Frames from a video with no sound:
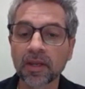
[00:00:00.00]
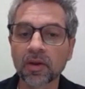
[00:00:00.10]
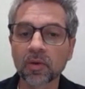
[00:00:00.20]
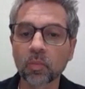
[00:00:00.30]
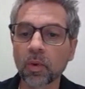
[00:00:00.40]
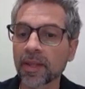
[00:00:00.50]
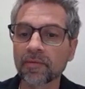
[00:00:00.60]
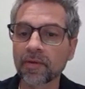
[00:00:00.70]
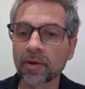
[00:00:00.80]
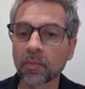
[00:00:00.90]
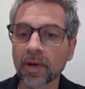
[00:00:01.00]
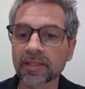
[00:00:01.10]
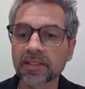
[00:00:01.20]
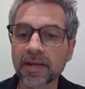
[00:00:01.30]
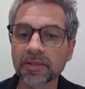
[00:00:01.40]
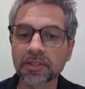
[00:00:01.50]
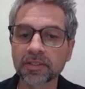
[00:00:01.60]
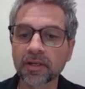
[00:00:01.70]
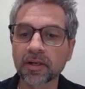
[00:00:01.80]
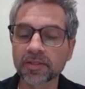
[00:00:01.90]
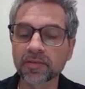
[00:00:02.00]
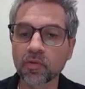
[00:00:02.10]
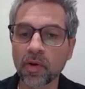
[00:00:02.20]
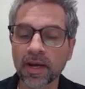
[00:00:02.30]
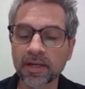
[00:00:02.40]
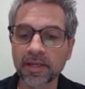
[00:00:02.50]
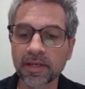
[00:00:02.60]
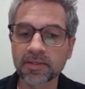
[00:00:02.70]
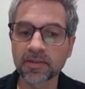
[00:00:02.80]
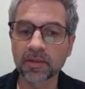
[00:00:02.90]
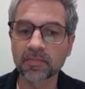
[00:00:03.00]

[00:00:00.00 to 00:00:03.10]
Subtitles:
while they were very well intentioned and lots of great ideas in them,